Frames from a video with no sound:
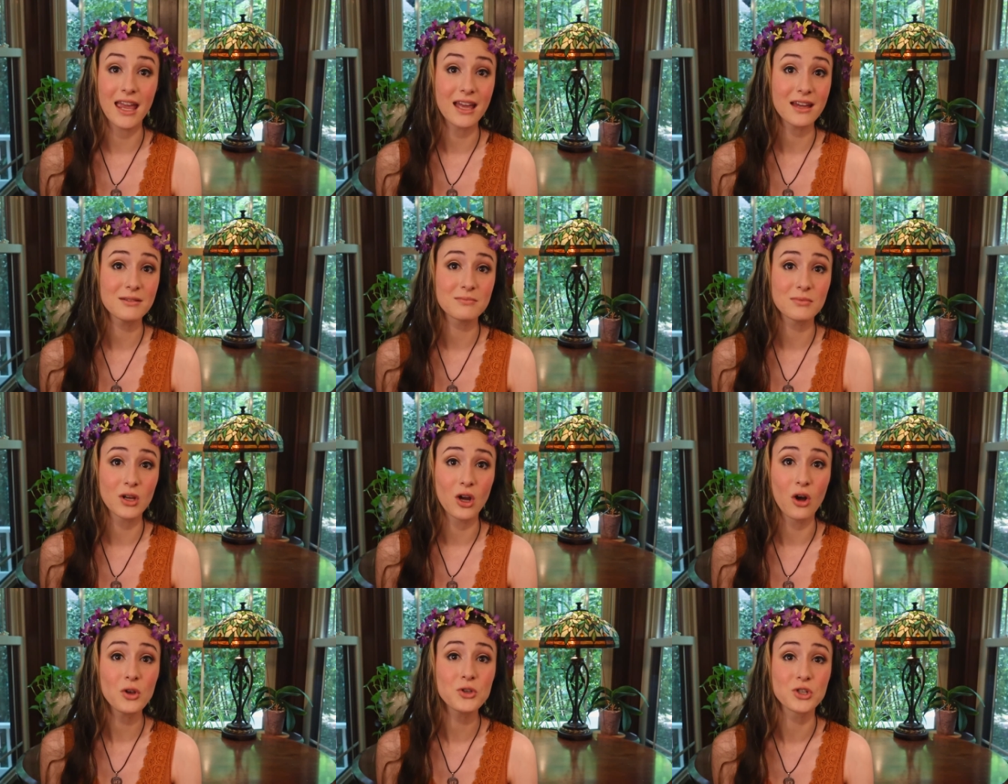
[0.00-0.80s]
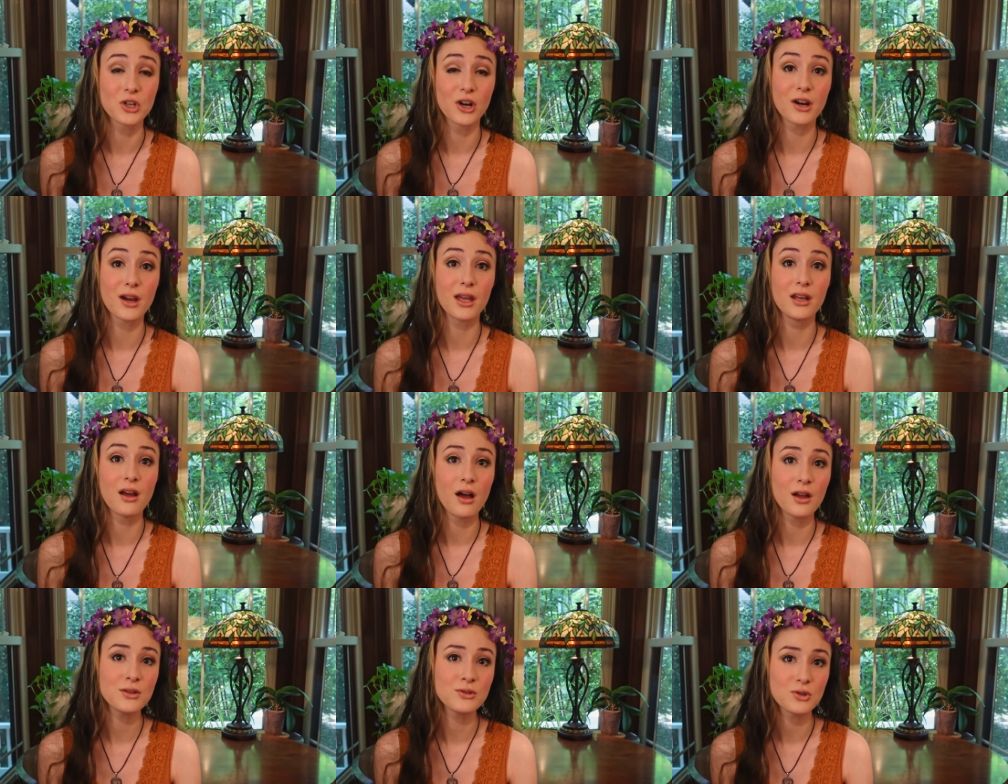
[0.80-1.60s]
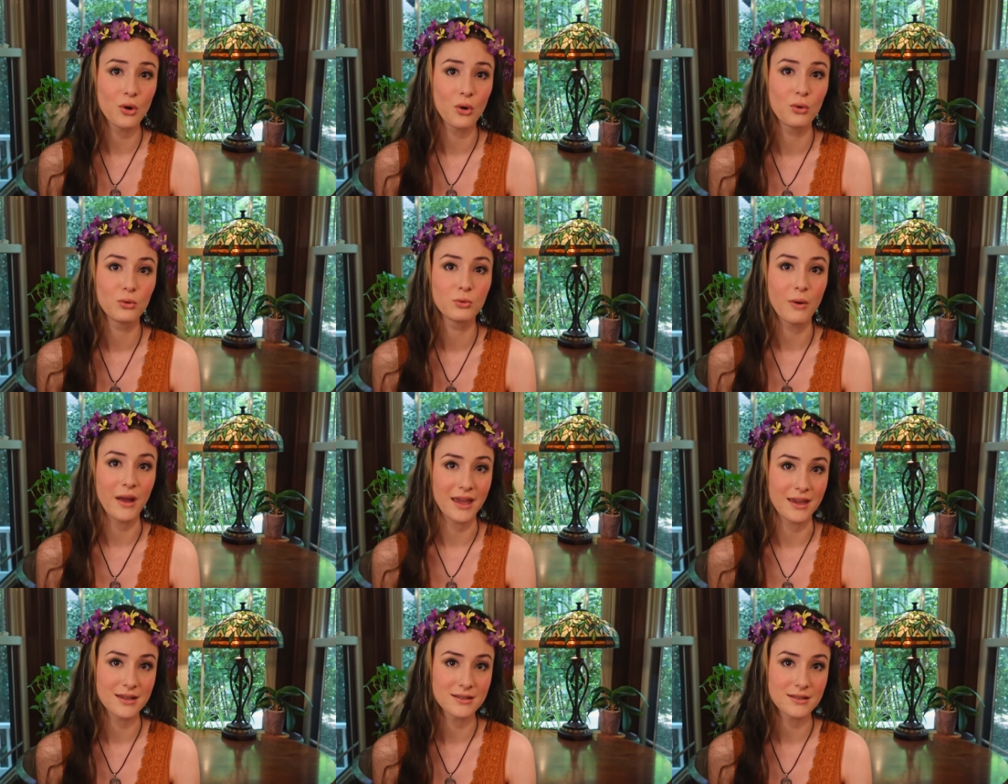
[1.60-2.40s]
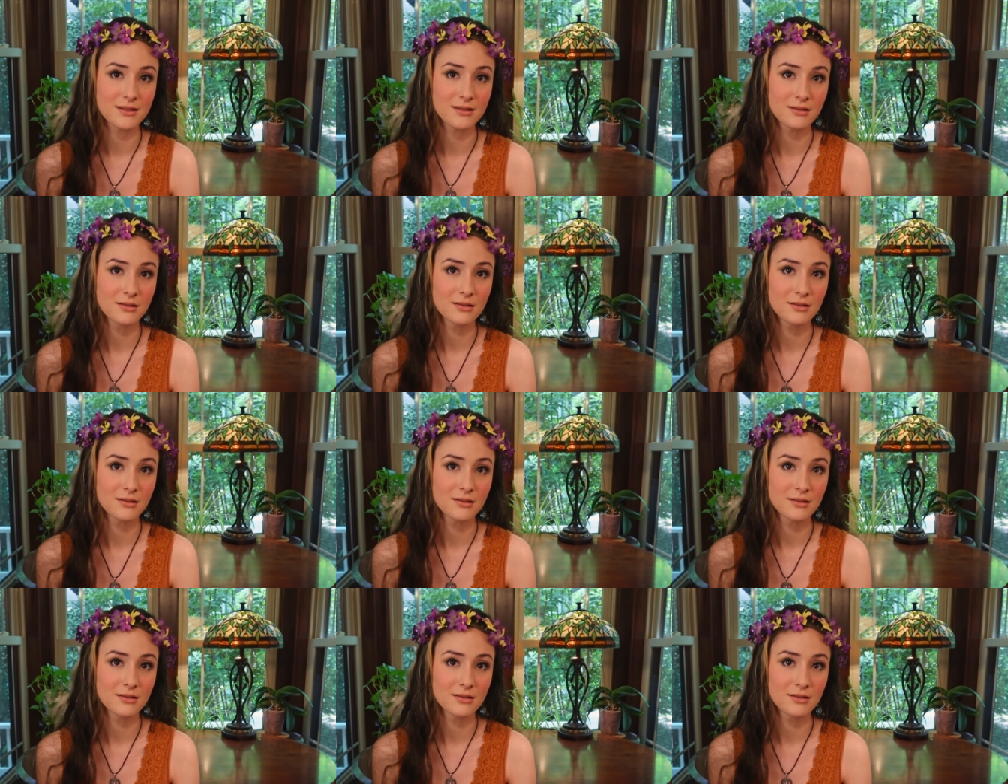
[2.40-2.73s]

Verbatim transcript: and culture in untold ways.